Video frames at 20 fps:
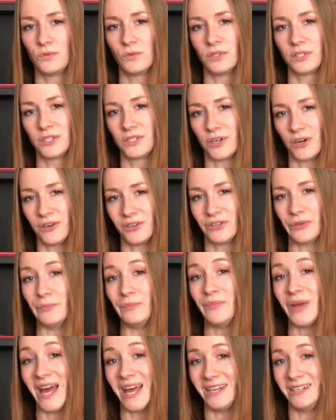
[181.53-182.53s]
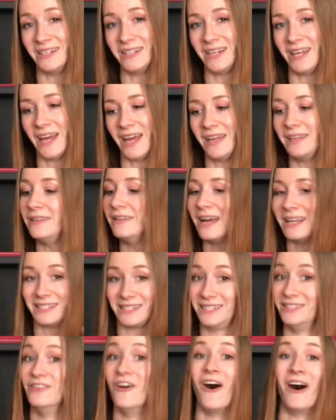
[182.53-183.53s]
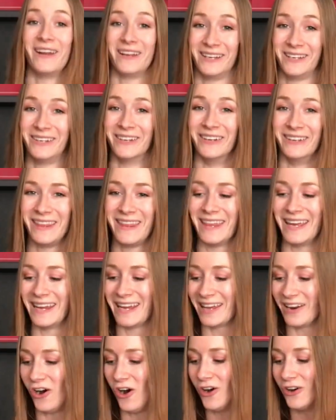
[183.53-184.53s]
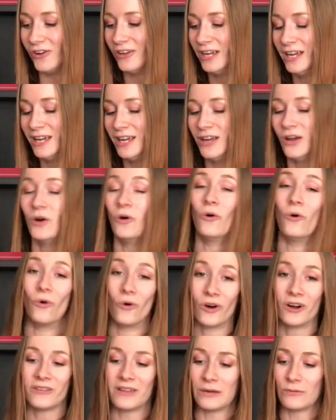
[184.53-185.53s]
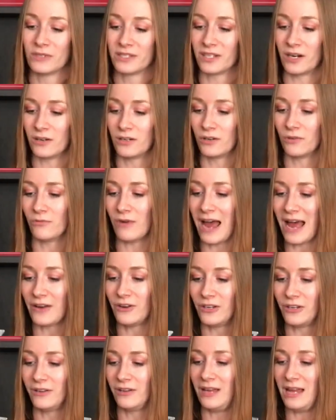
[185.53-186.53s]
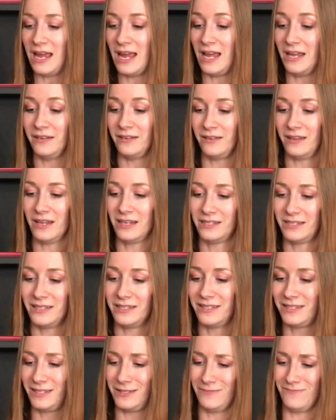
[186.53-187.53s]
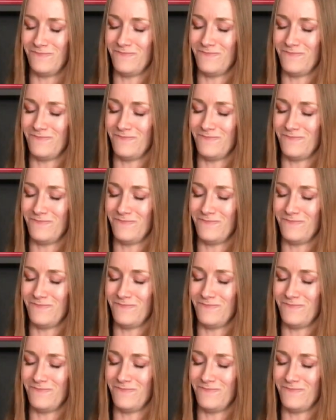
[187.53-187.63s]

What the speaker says: will start to bend, and that's not a good thing at all. Or they will start to rattle, and this is